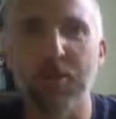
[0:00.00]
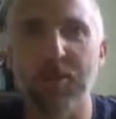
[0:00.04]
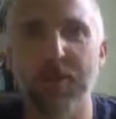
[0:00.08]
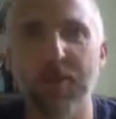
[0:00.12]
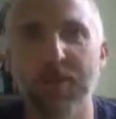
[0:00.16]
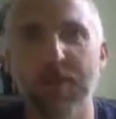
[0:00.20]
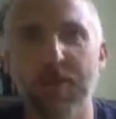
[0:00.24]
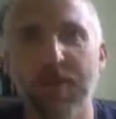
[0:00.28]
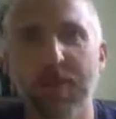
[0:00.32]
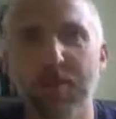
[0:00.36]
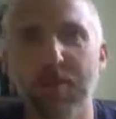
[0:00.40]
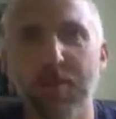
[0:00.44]
the
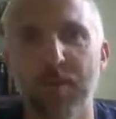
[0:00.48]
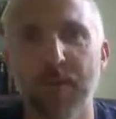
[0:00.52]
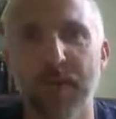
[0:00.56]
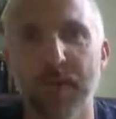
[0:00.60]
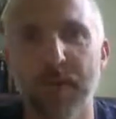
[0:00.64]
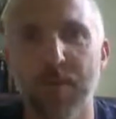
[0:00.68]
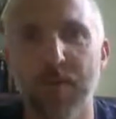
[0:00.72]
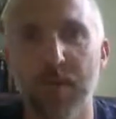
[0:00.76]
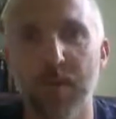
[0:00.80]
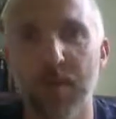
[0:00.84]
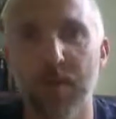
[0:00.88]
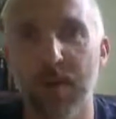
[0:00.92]
people
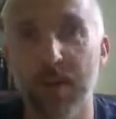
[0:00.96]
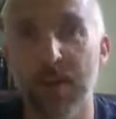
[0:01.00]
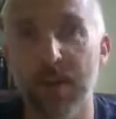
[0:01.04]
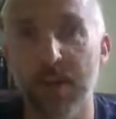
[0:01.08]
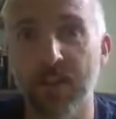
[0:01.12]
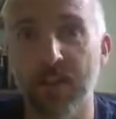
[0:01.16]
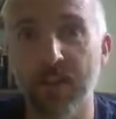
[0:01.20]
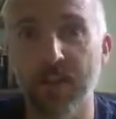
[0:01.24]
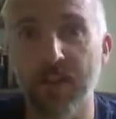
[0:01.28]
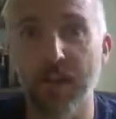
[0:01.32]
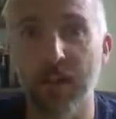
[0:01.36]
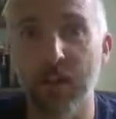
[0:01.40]
that are on
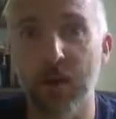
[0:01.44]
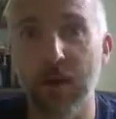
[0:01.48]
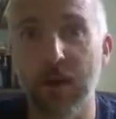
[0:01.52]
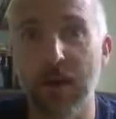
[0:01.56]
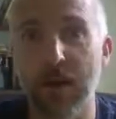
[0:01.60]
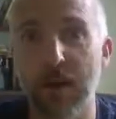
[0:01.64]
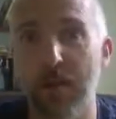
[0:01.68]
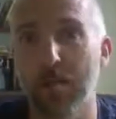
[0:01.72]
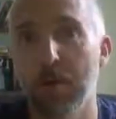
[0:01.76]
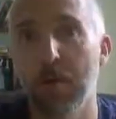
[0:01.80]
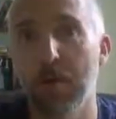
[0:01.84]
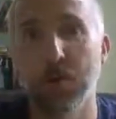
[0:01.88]

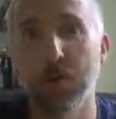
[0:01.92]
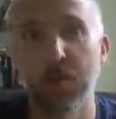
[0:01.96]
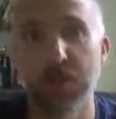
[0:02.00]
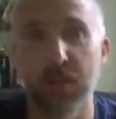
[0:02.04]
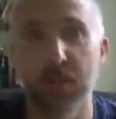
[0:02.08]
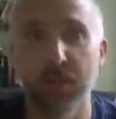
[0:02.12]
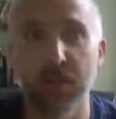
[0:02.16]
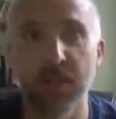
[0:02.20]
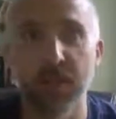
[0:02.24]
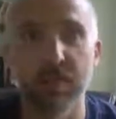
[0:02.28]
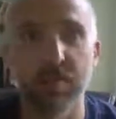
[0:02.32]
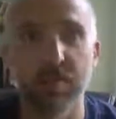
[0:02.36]
Instagram
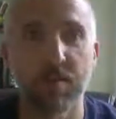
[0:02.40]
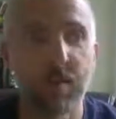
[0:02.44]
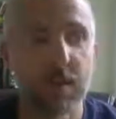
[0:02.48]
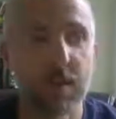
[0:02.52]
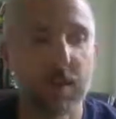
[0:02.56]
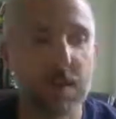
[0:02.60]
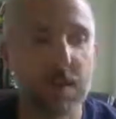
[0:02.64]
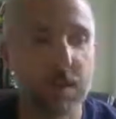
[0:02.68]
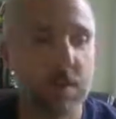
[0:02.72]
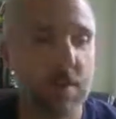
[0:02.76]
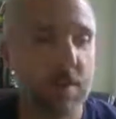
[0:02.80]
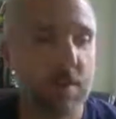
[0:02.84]
posing in
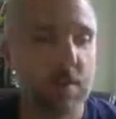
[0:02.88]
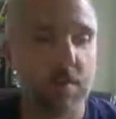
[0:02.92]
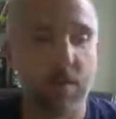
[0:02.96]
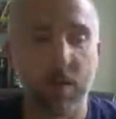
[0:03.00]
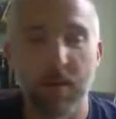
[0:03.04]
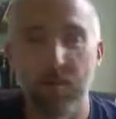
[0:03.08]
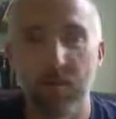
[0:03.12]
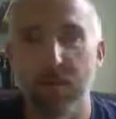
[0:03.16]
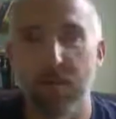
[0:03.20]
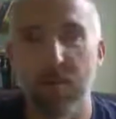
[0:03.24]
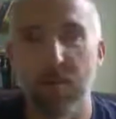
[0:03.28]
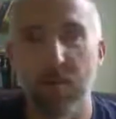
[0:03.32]

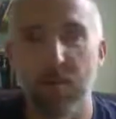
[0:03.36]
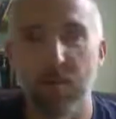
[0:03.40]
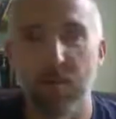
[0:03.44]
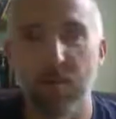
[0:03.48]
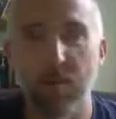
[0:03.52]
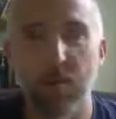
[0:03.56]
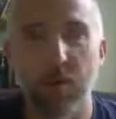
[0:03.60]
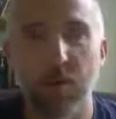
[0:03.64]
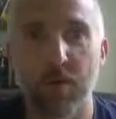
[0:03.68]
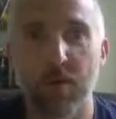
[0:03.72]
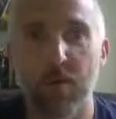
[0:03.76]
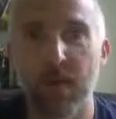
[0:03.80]
front of some
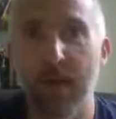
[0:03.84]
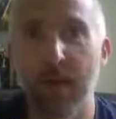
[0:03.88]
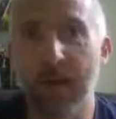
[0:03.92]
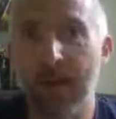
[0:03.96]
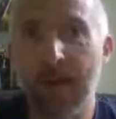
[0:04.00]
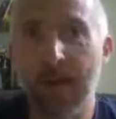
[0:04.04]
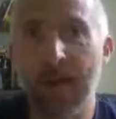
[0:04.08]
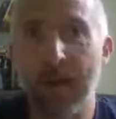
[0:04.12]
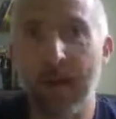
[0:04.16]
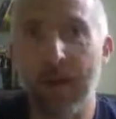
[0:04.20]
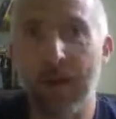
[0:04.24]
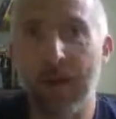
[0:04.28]
sort of
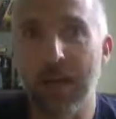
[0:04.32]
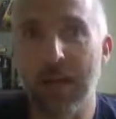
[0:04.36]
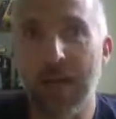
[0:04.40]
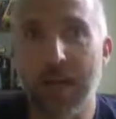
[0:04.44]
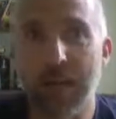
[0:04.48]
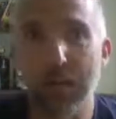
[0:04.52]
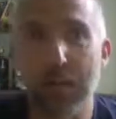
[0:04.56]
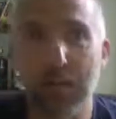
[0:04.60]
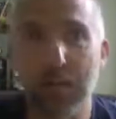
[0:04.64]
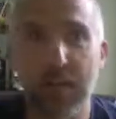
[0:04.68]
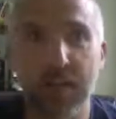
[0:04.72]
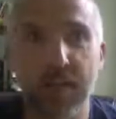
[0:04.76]
inanimate
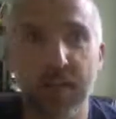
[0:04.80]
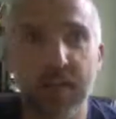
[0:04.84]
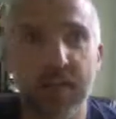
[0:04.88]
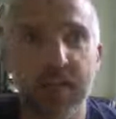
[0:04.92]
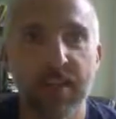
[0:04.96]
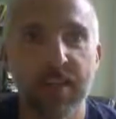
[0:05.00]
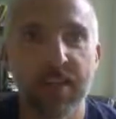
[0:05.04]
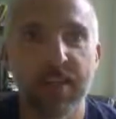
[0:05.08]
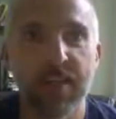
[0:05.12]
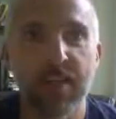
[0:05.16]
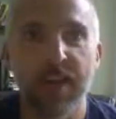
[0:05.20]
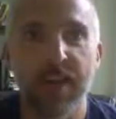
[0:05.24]
object,
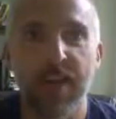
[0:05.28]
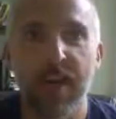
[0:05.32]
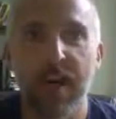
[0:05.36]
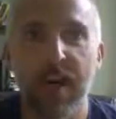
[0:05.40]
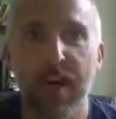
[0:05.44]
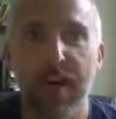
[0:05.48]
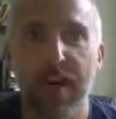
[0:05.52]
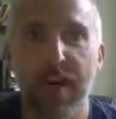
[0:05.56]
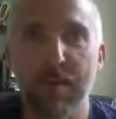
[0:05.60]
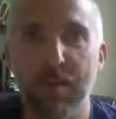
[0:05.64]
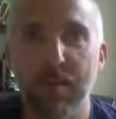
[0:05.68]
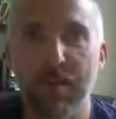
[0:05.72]

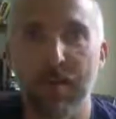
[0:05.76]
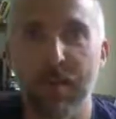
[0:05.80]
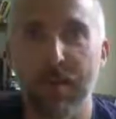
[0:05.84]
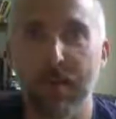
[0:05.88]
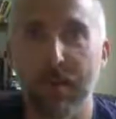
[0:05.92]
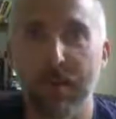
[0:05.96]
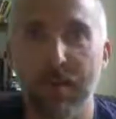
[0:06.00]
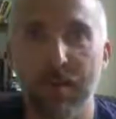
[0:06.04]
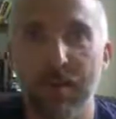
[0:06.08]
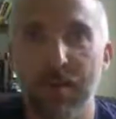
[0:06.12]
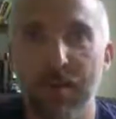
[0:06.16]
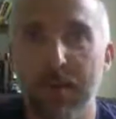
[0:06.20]

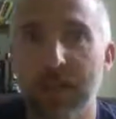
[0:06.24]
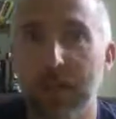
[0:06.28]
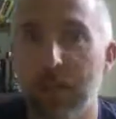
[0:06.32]
pretending to be